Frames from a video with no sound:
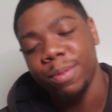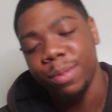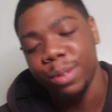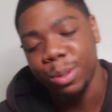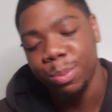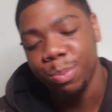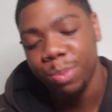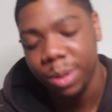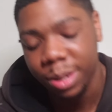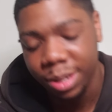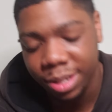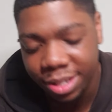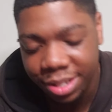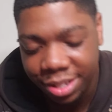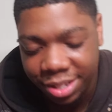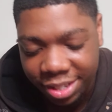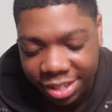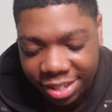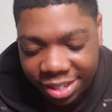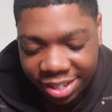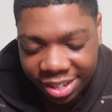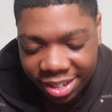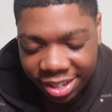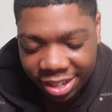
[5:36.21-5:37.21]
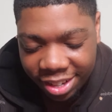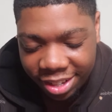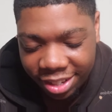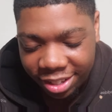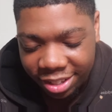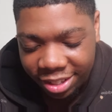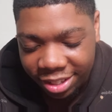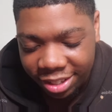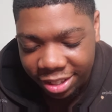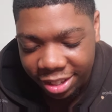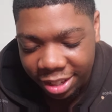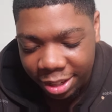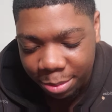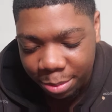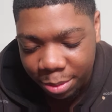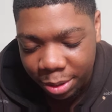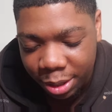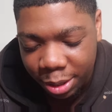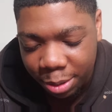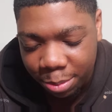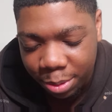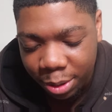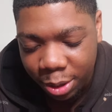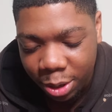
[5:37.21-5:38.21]
Elvis Presley.
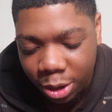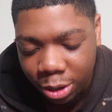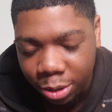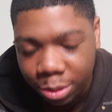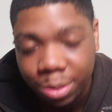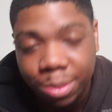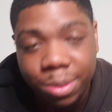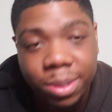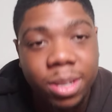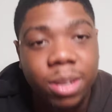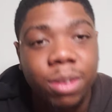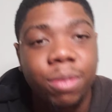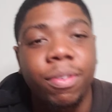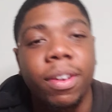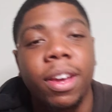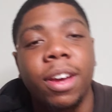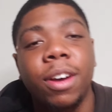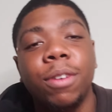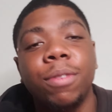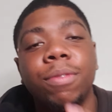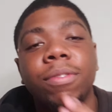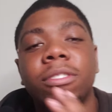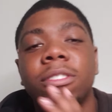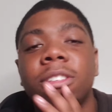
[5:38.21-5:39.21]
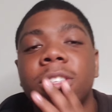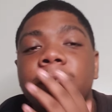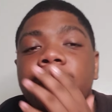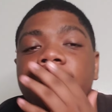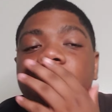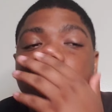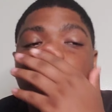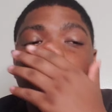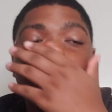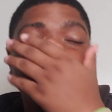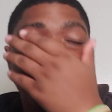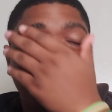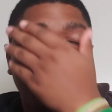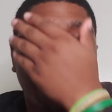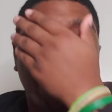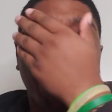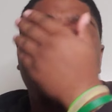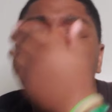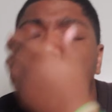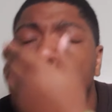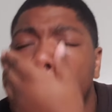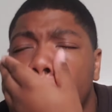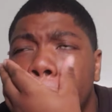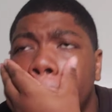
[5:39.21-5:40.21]
Eminem be calling himself Elvis. To the matter at
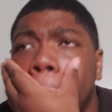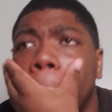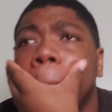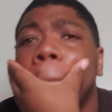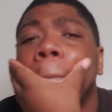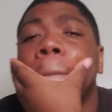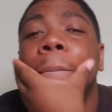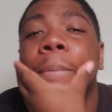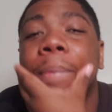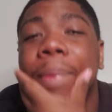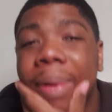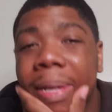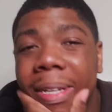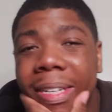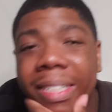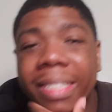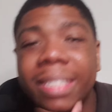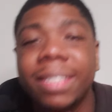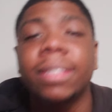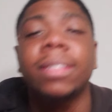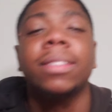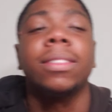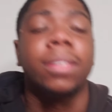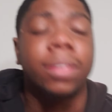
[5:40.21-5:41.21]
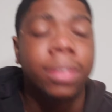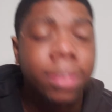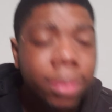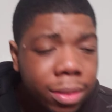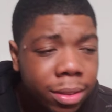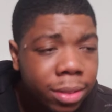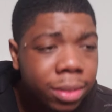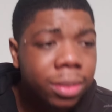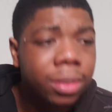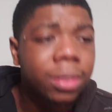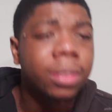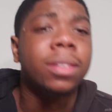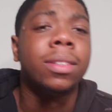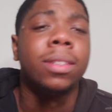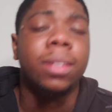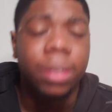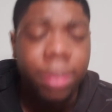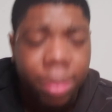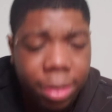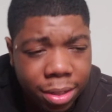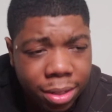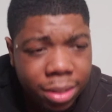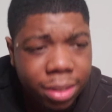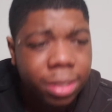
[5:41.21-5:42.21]
hand, it's Green Lantern with Elvis
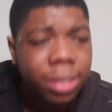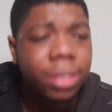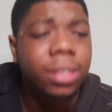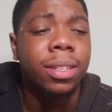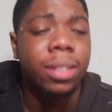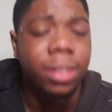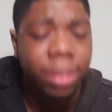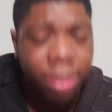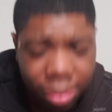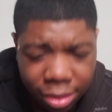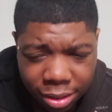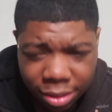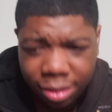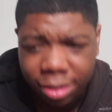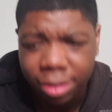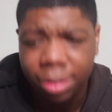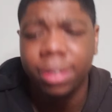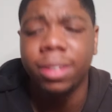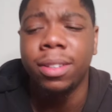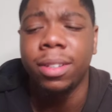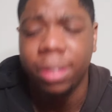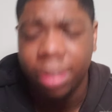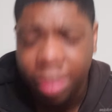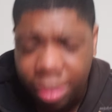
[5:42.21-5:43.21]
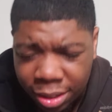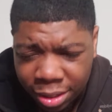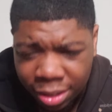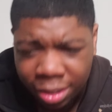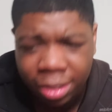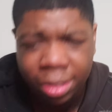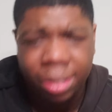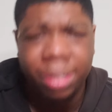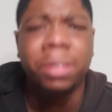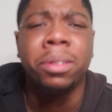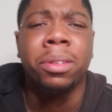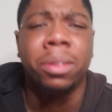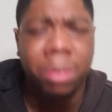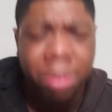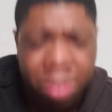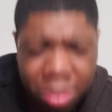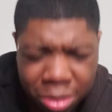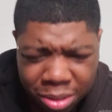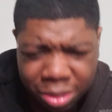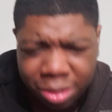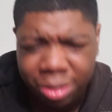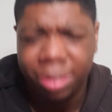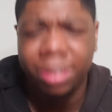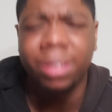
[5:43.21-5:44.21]
Presley, the selfish MC. Back
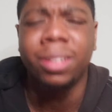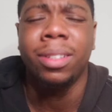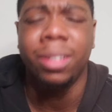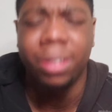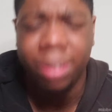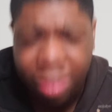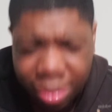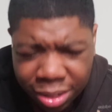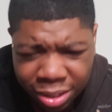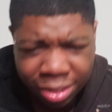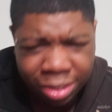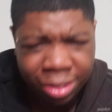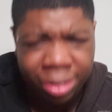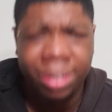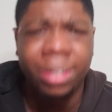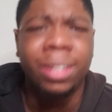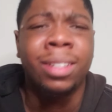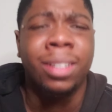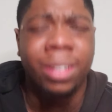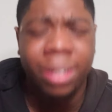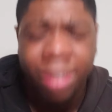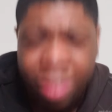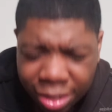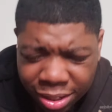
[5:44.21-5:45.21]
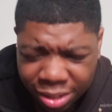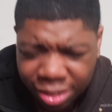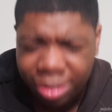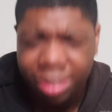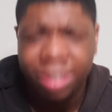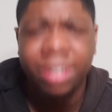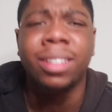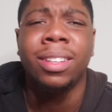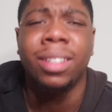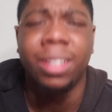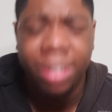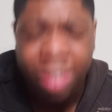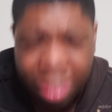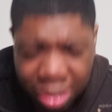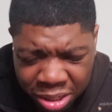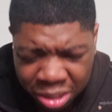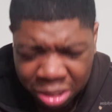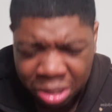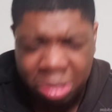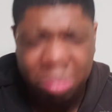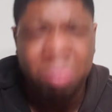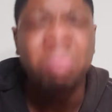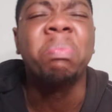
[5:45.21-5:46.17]
to ruin rap and destroy the industry.